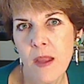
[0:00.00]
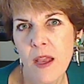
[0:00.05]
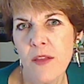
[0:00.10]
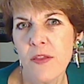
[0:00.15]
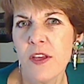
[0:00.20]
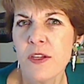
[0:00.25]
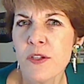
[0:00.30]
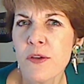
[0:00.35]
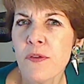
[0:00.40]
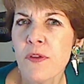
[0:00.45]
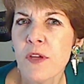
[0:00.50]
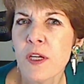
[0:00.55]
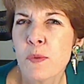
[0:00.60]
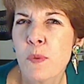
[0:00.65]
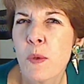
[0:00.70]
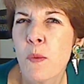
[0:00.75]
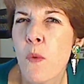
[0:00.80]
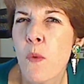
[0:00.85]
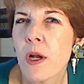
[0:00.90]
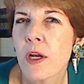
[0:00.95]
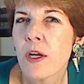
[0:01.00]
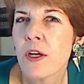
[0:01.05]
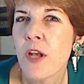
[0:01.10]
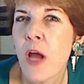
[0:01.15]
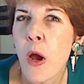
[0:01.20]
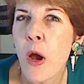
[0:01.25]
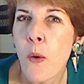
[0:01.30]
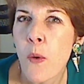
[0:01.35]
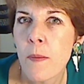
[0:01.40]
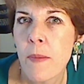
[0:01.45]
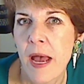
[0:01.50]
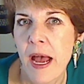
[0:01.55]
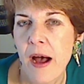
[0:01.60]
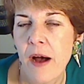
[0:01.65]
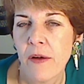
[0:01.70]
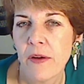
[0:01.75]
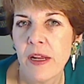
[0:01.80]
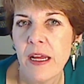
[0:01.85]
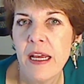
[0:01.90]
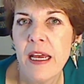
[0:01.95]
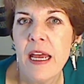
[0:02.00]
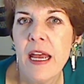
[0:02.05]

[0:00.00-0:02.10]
These are things we want to know about.